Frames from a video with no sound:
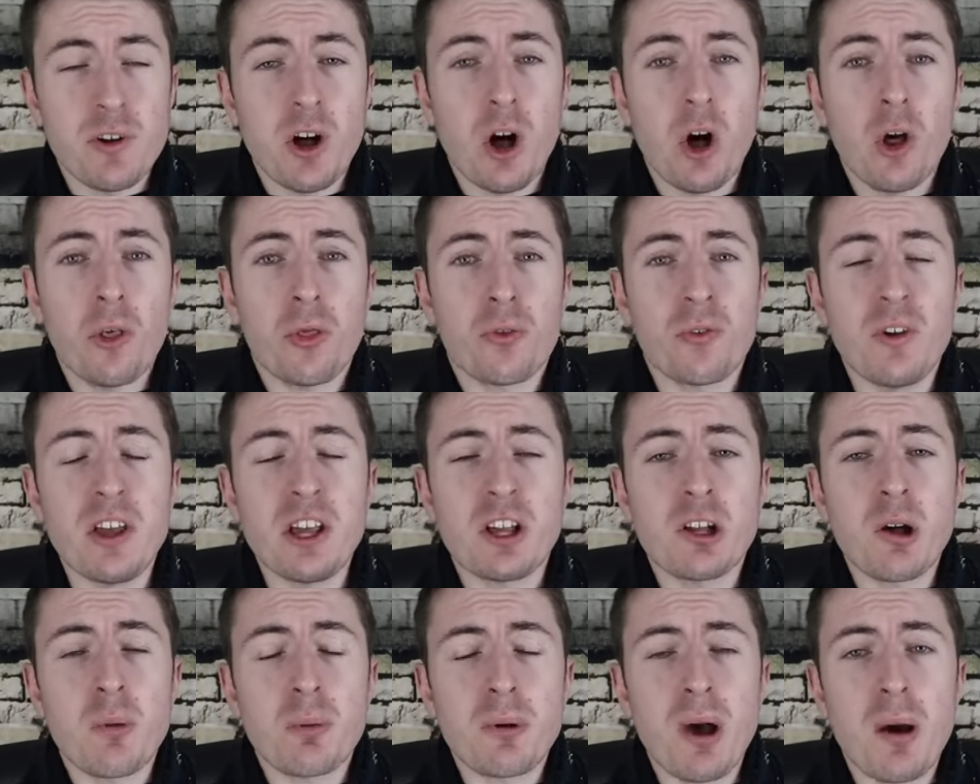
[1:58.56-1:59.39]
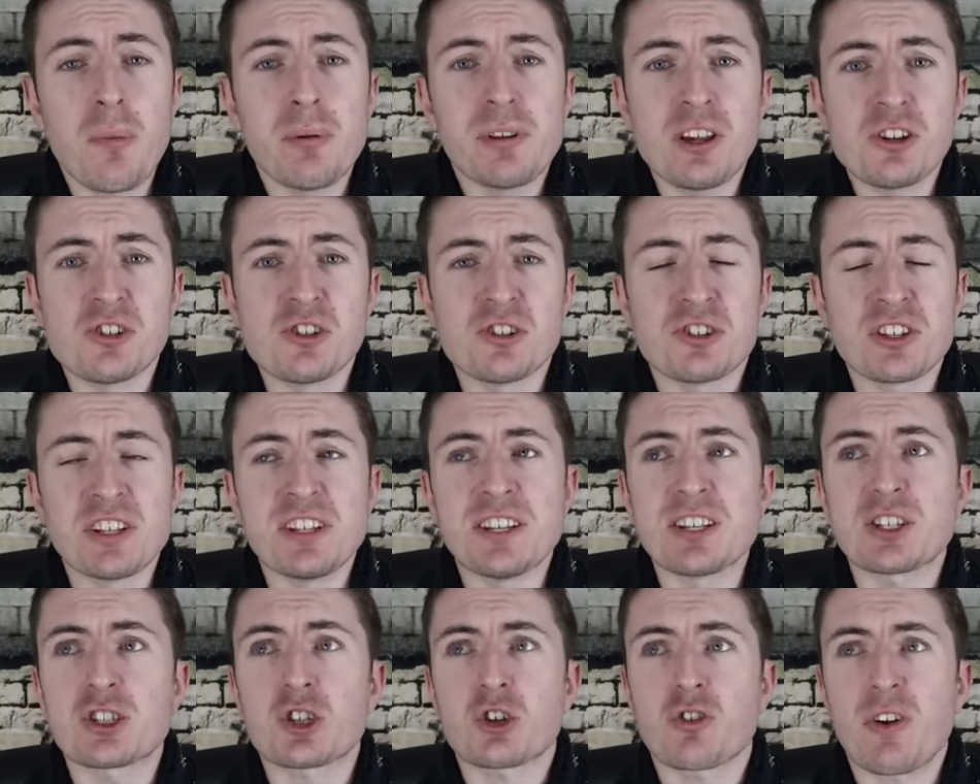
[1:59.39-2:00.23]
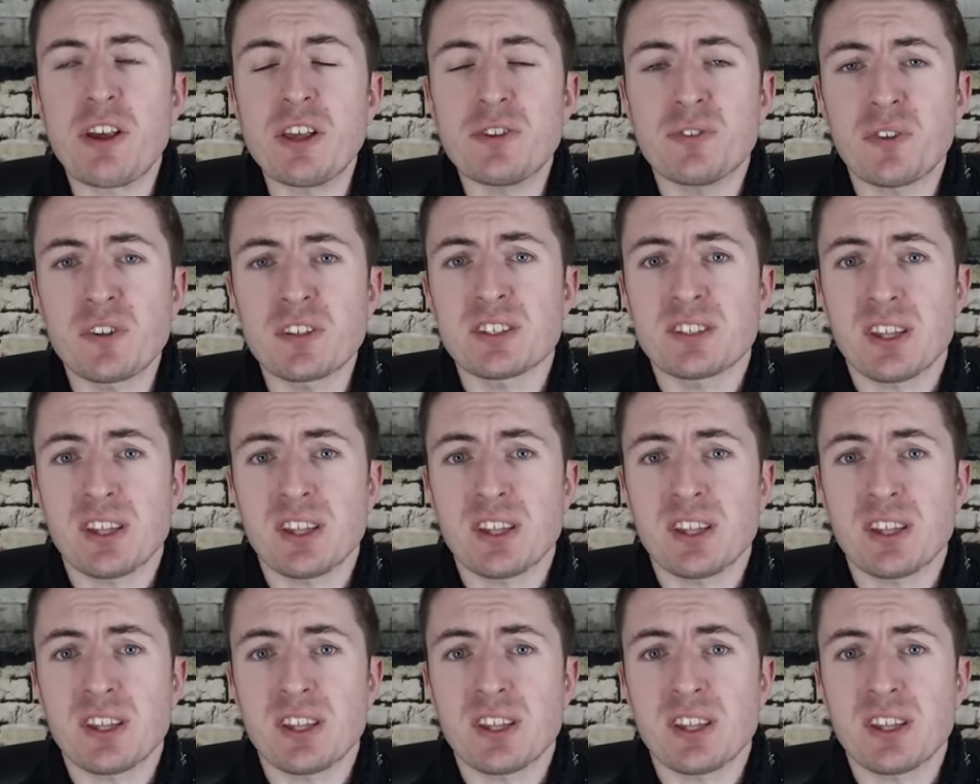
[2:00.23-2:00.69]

of all three cup competitions in disgraceful